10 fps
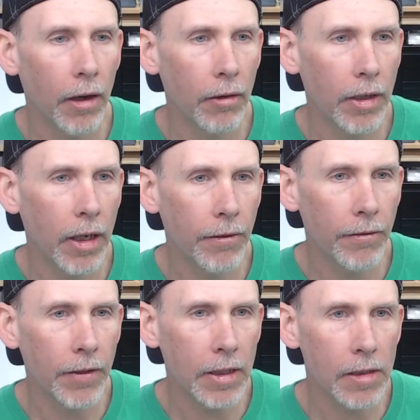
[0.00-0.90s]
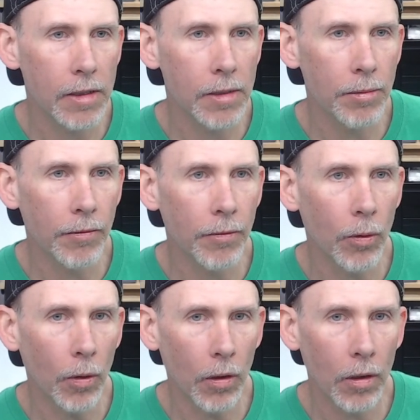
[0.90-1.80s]
How did I fix this
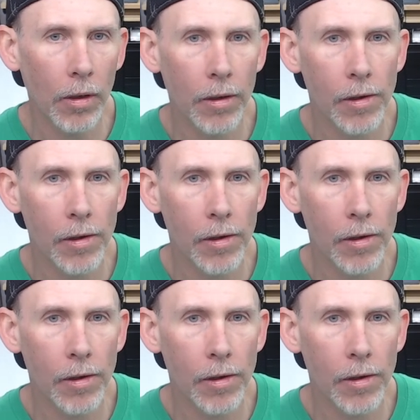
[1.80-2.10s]
before?